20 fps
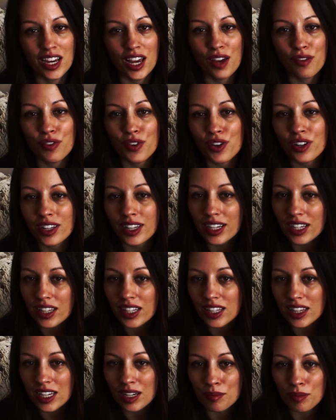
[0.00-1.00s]
If you click on
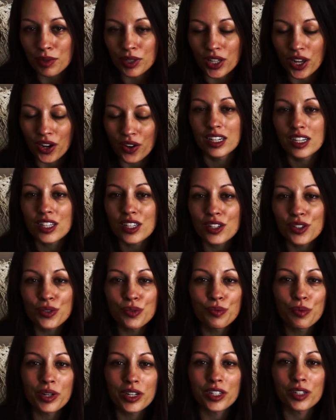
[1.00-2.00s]
the link below, you
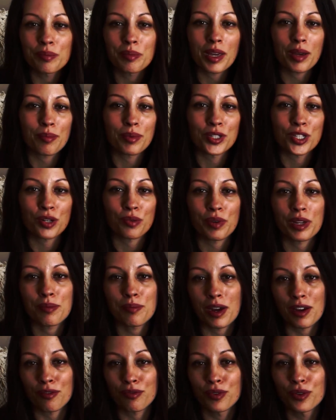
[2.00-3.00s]
will be able to read
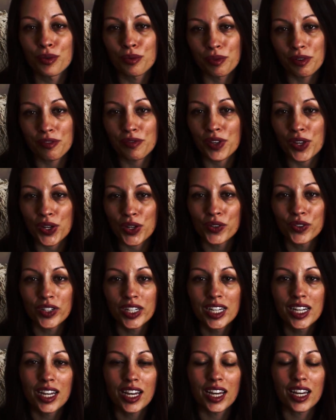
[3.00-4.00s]
my full review
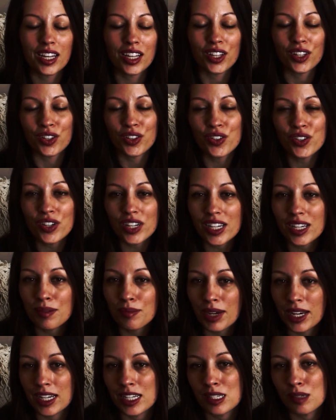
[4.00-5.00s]
including
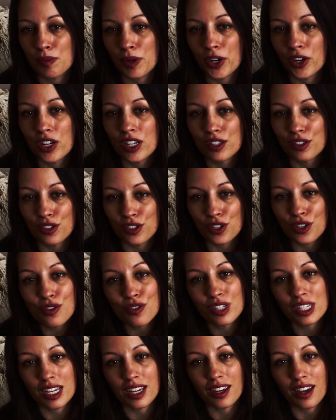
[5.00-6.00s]
my experience
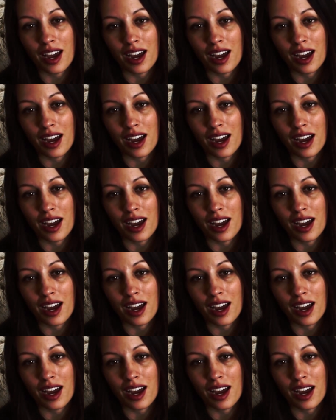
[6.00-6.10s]
using